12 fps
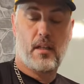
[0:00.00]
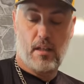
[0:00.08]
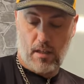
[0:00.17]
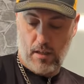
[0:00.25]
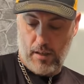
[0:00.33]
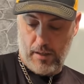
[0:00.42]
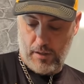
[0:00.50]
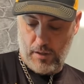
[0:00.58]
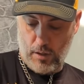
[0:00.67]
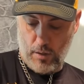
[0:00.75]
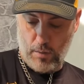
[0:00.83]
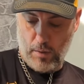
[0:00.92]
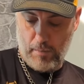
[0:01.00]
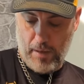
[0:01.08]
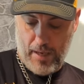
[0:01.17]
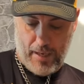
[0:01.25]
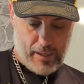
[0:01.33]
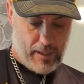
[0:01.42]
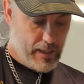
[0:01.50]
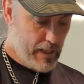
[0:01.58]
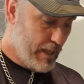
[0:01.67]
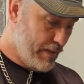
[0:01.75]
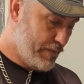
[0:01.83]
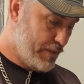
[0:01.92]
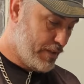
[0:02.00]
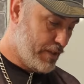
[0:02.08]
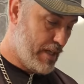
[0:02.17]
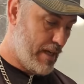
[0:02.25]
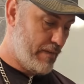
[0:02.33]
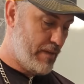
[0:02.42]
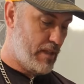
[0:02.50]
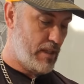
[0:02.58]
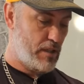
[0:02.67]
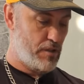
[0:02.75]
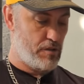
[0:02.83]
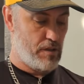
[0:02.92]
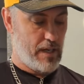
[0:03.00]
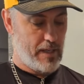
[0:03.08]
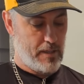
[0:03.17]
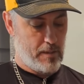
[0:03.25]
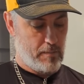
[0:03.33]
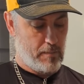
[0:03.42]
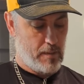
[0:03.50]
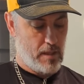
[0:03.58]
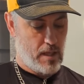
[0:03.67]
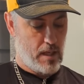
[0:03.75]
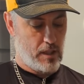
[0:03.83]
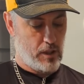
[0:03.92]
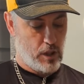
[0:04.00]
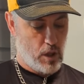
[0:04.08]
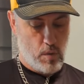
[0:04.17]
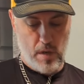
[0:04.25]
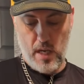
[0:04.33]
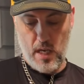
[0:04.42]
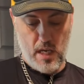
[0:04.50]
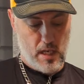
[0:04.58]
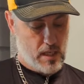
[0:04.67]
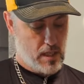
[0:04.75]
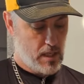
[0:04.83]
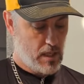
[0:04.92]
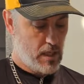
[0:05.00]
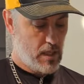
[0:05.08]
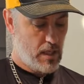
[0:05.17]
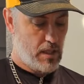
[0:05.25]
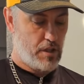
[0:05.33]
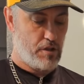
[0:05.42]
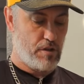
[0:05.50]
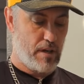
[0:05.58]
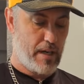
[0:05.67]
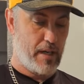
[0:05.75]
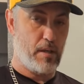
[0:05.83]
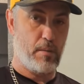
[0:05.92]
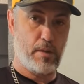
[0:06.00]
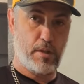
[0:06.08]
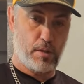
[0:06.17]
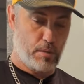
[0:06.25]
Alright, so we're back after having dried them on low heat in the dryer with 2